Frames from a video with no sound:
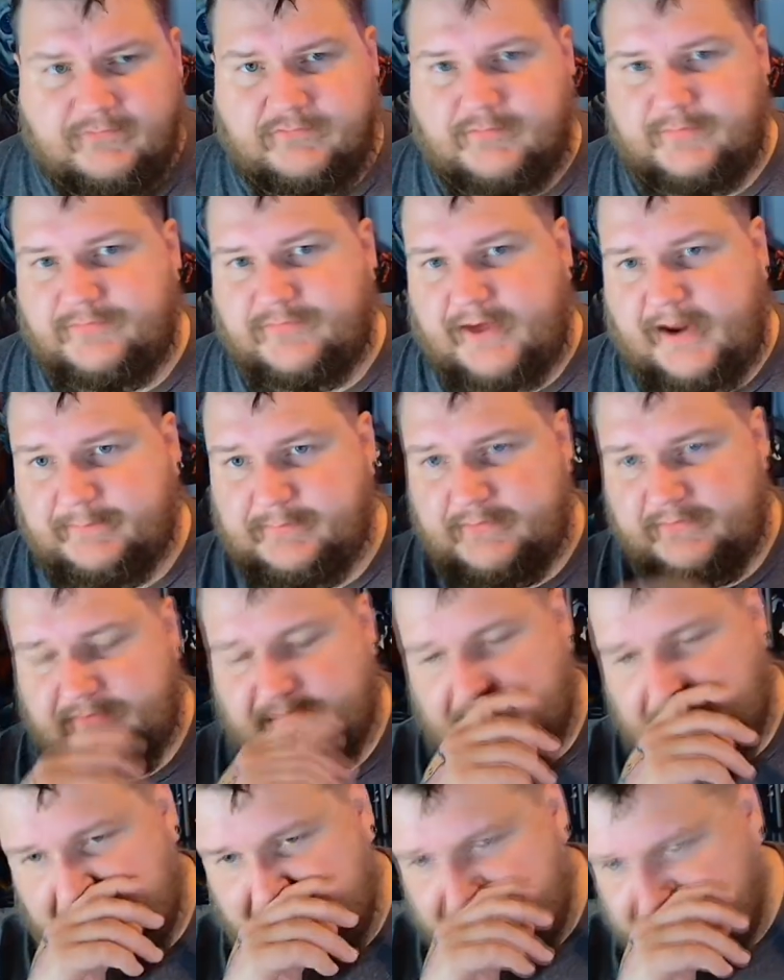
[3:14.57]
from time to
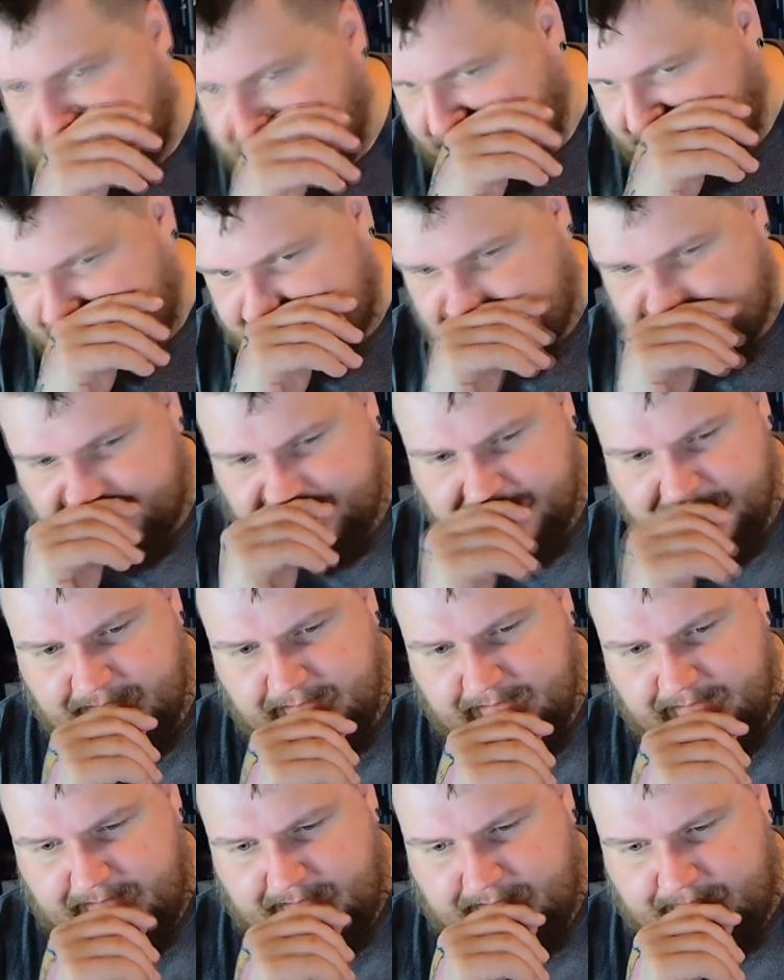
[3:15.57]
time. But
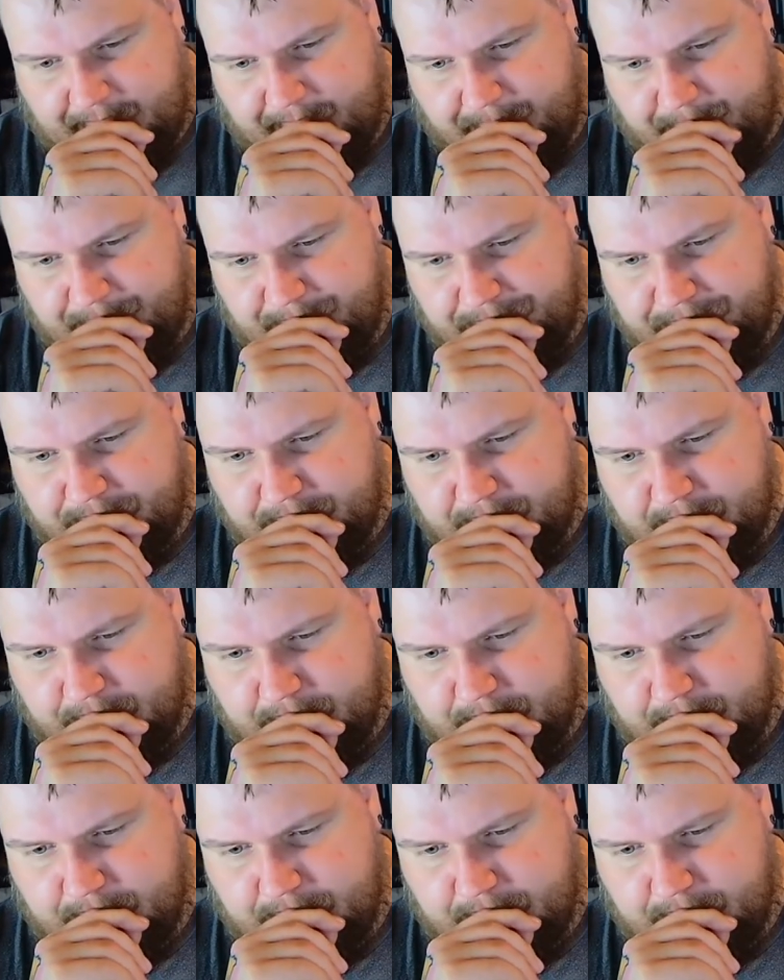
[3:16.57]
um,